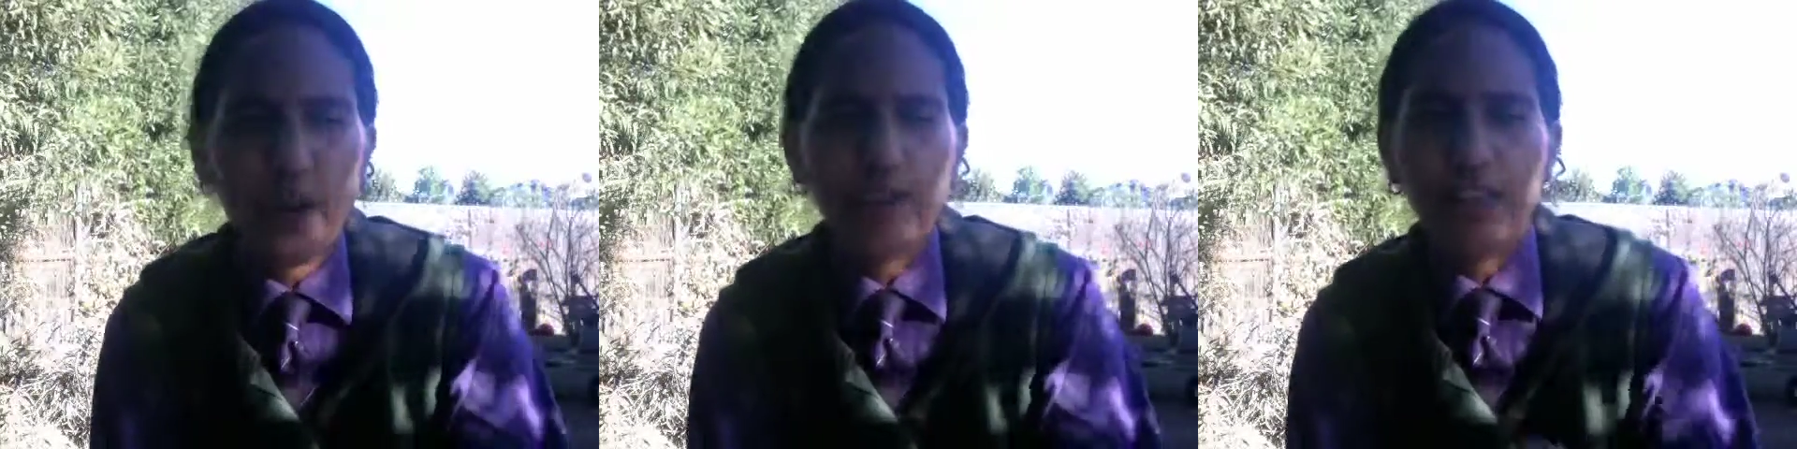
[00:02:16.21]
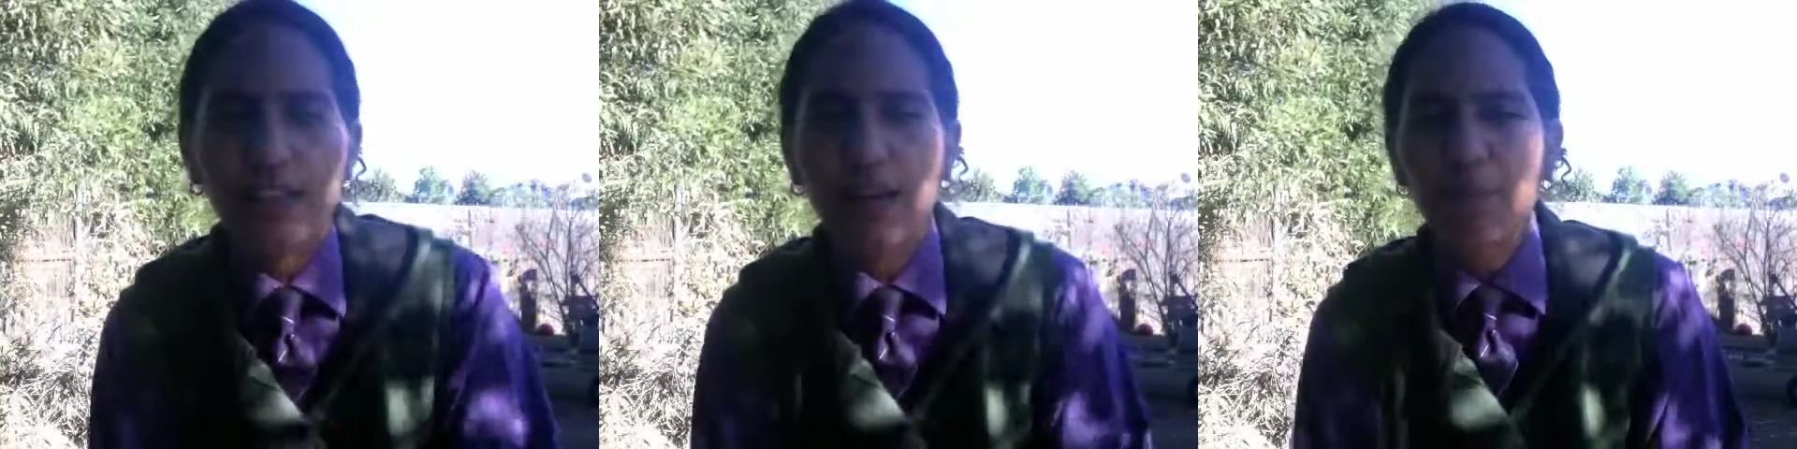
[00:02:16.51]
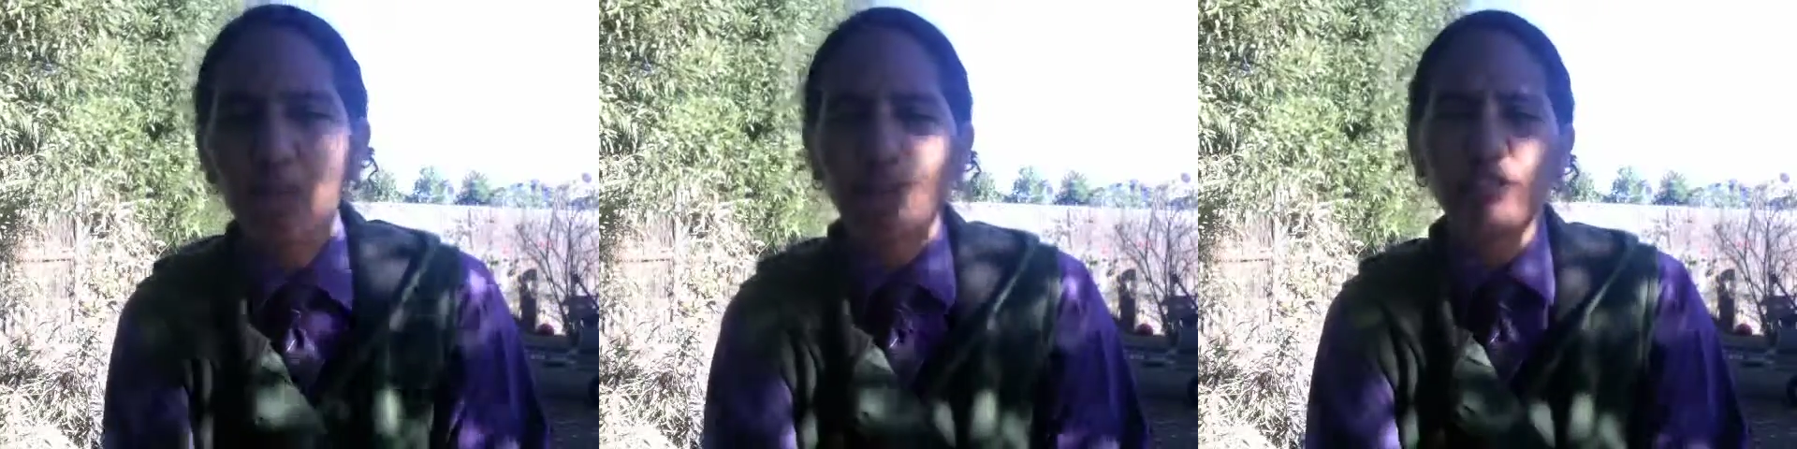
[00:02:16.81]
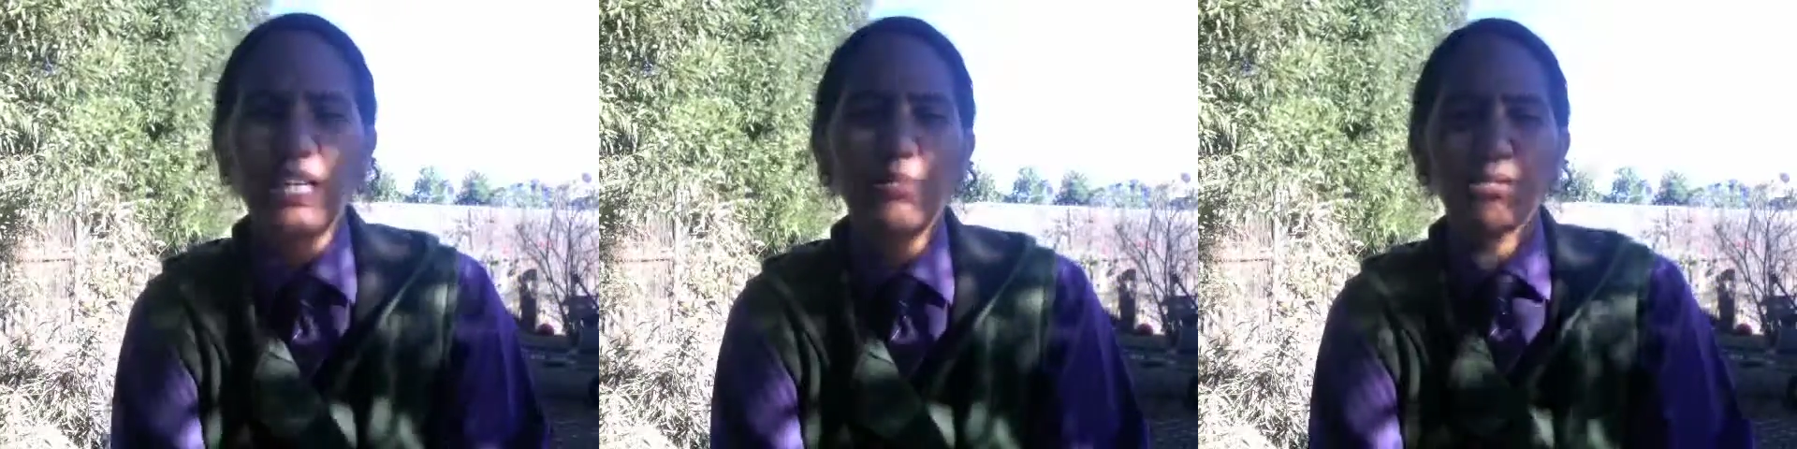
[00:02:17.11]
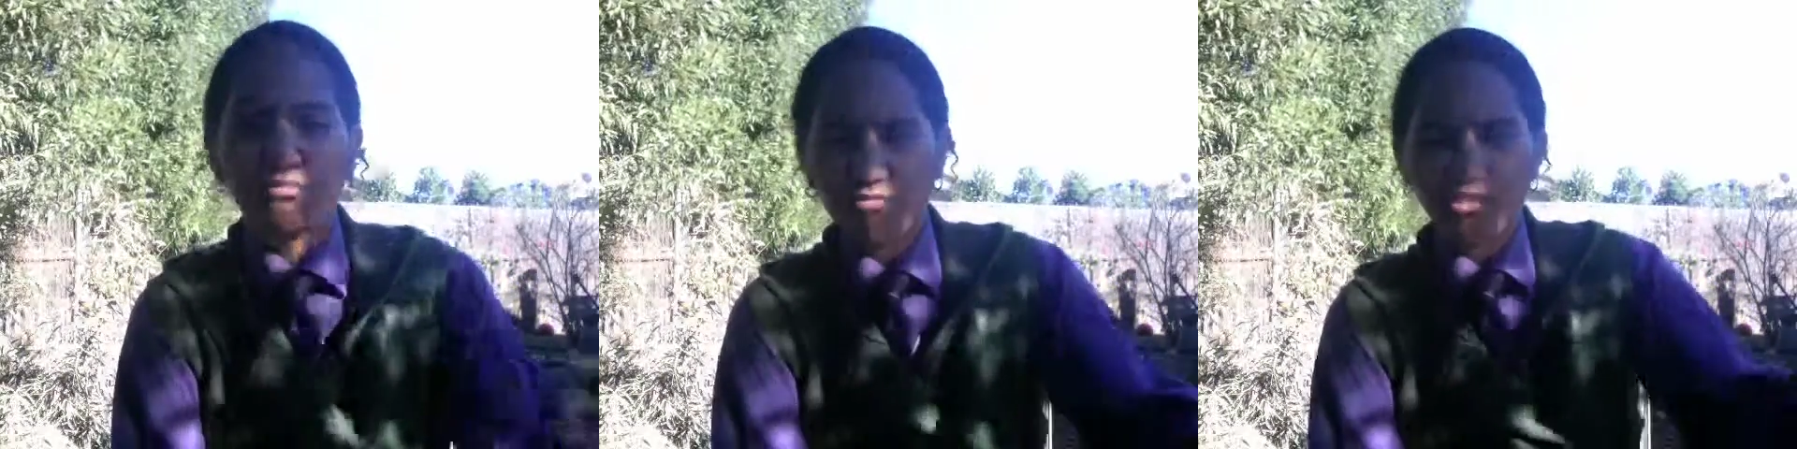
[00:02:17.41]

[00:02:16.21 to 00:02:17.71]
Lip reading: having a competition, they would